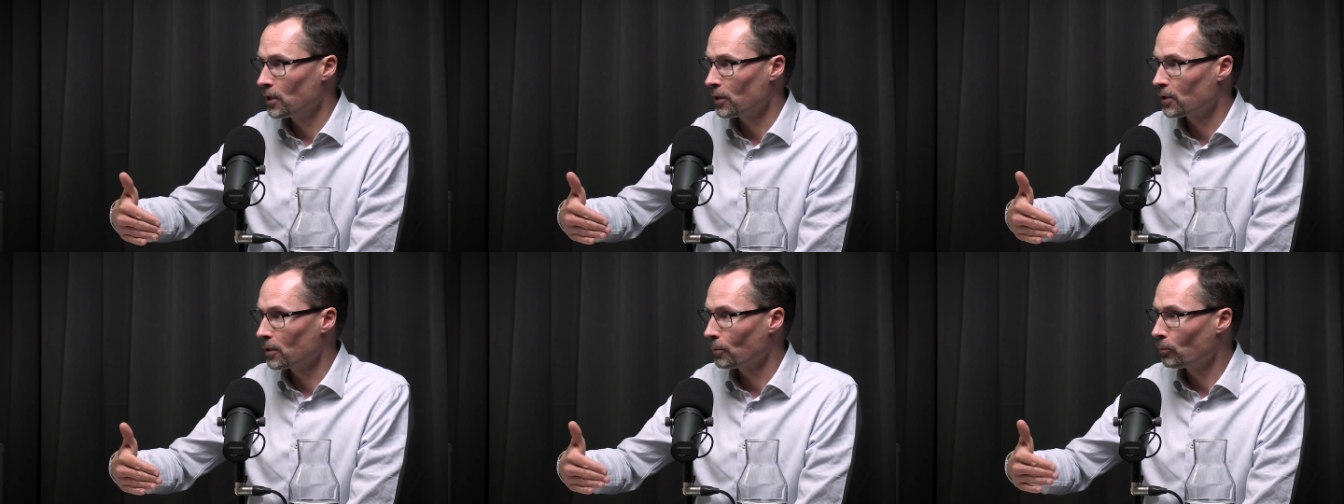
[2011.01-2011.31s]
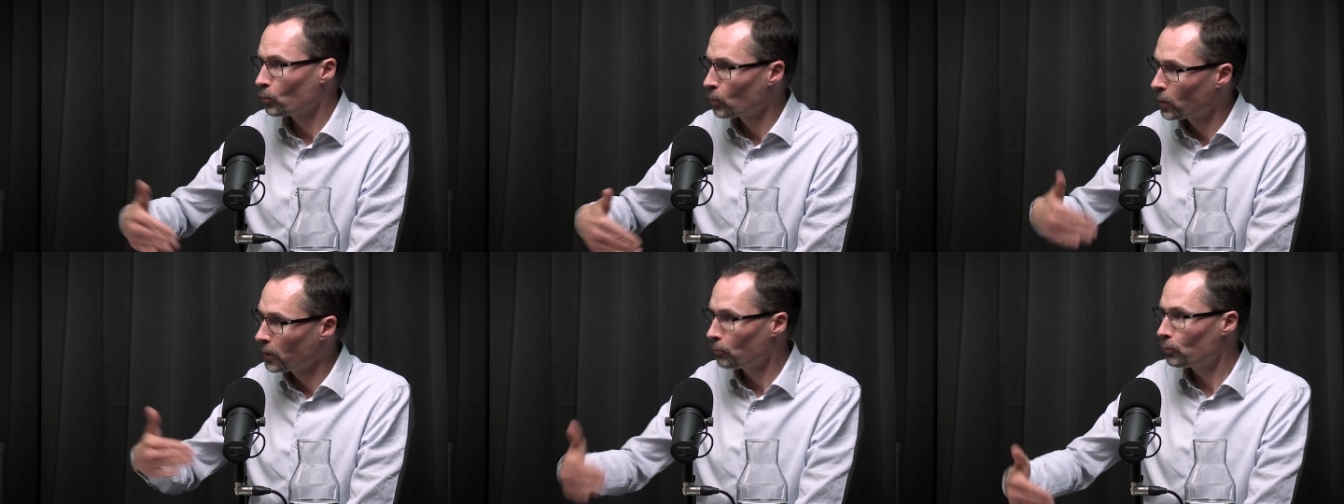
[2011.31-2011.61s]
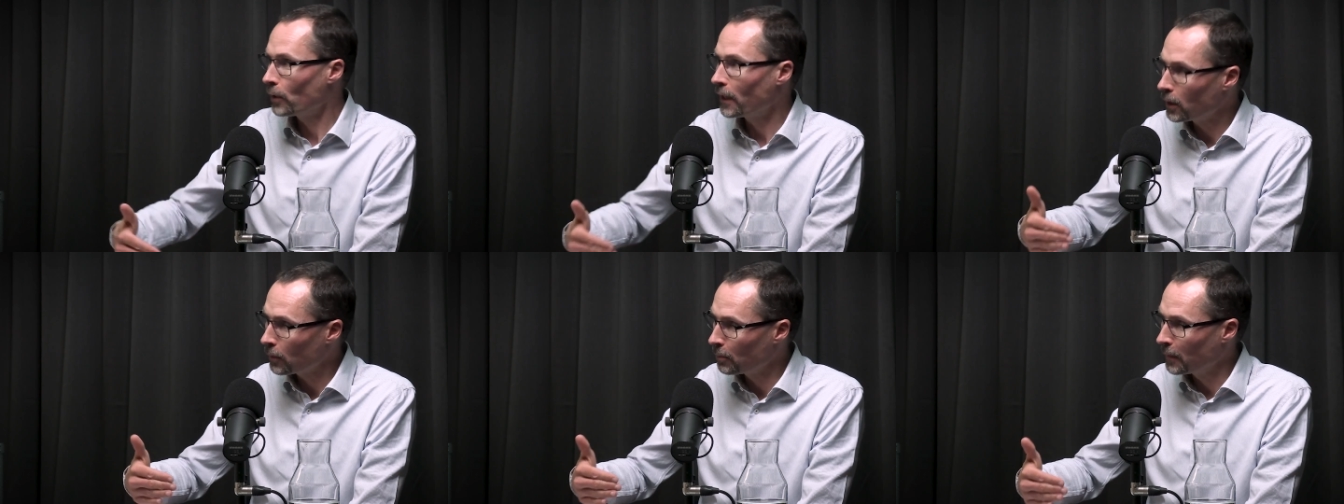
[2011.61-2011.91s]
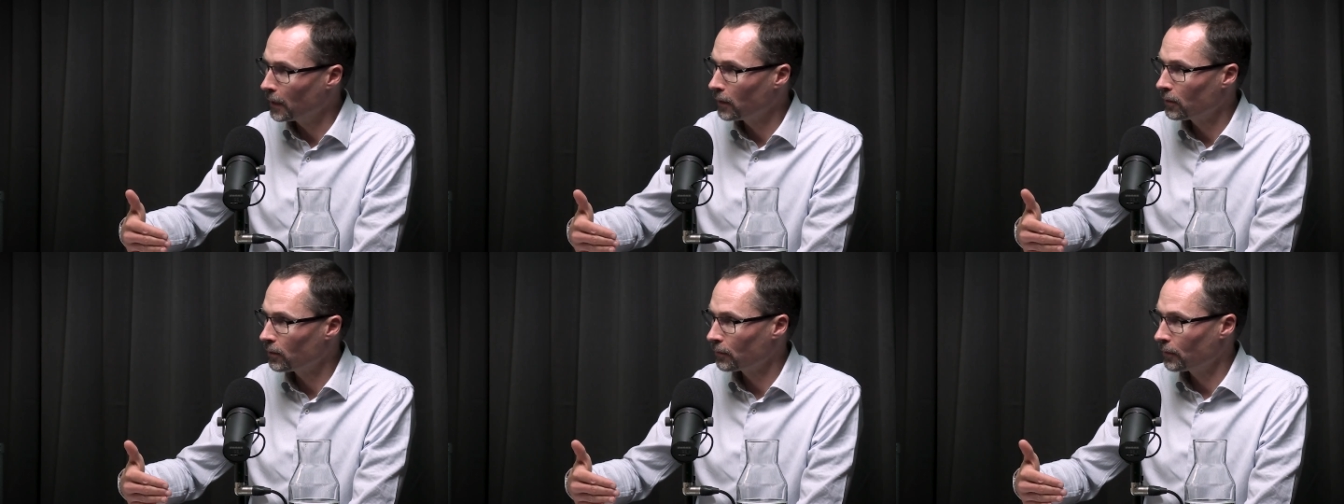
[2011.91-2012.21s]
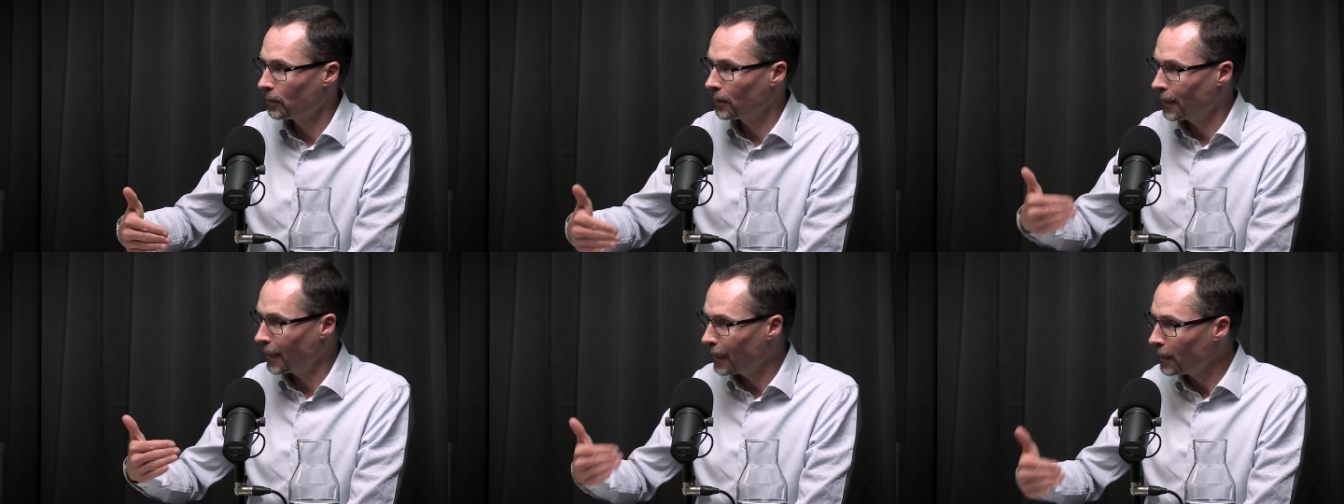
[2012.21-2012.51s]
system. Wouldn't recommend
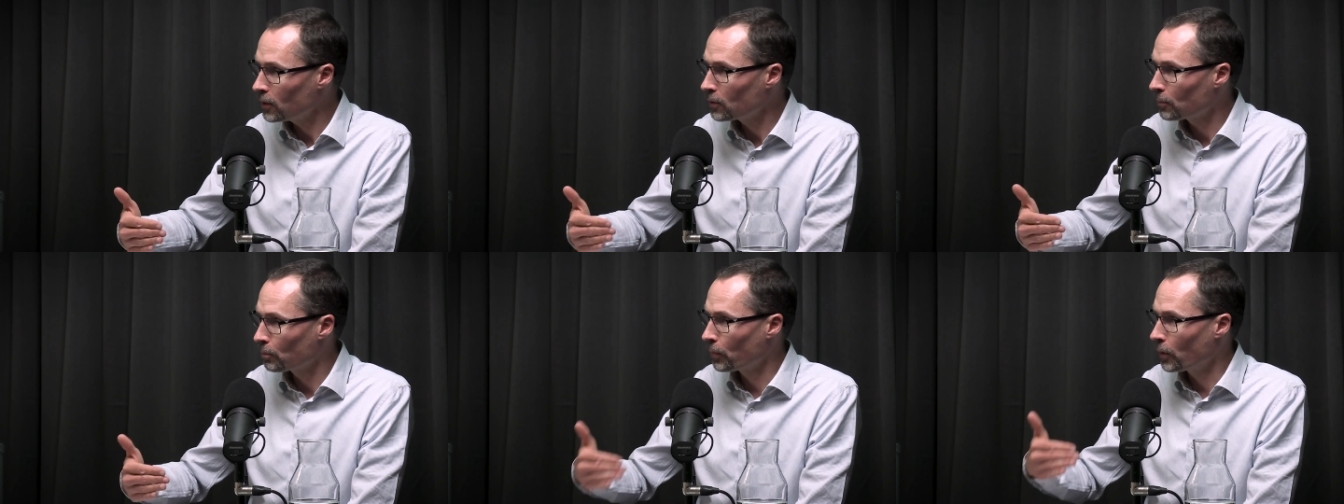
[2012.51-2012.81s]
that,